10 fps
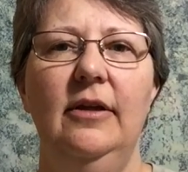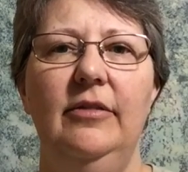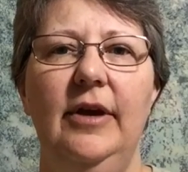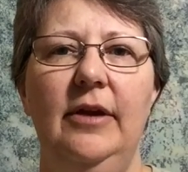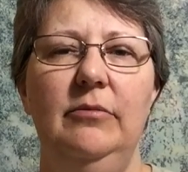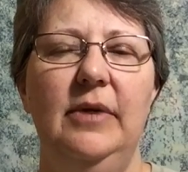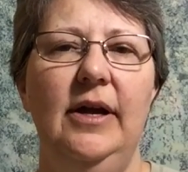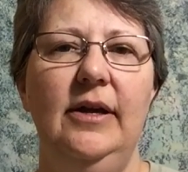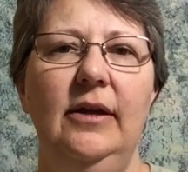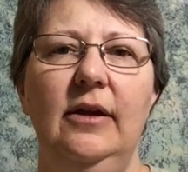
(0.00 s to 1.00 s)
that
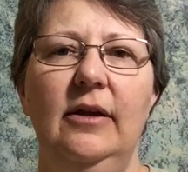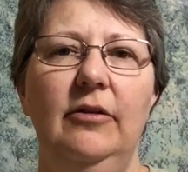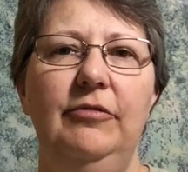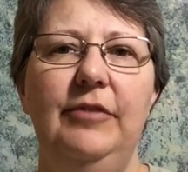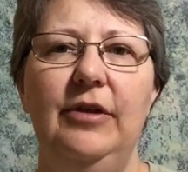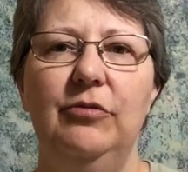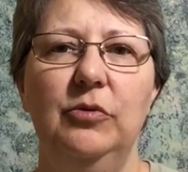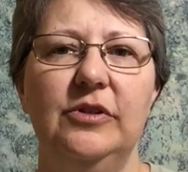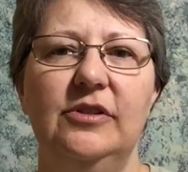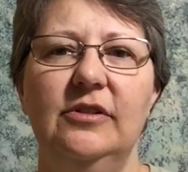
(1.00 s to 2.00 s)
my faith
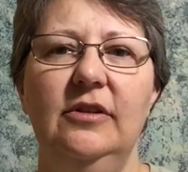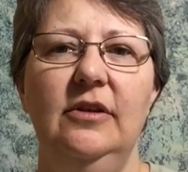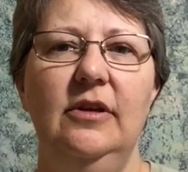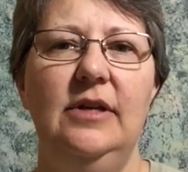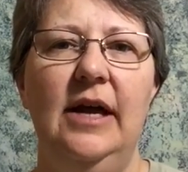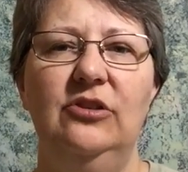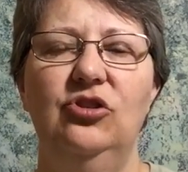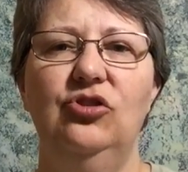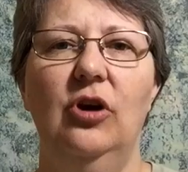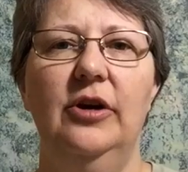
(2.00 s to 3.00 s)
was not
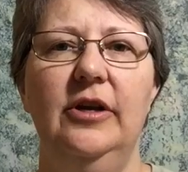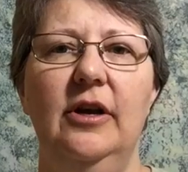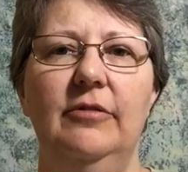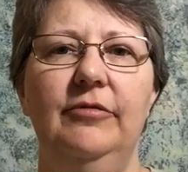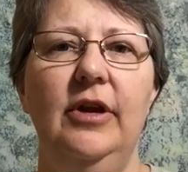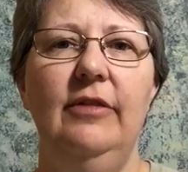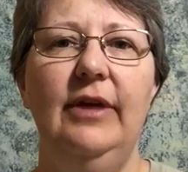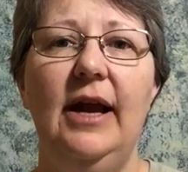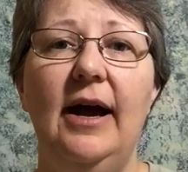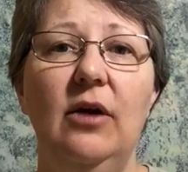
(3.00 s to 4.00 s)
strong enough,
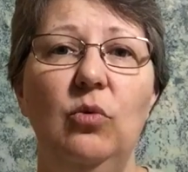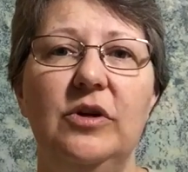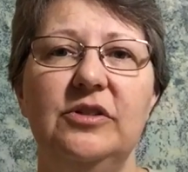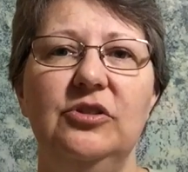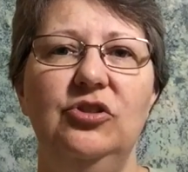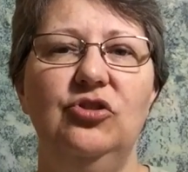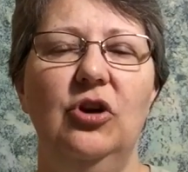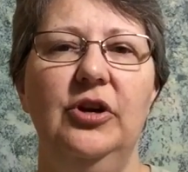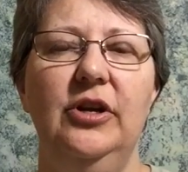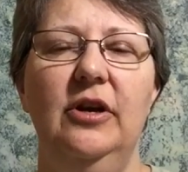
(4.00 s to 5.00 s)
that I wasn't
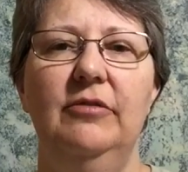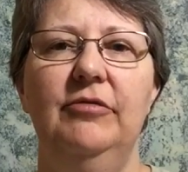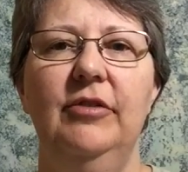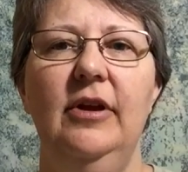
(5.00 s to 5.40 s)
strong enough.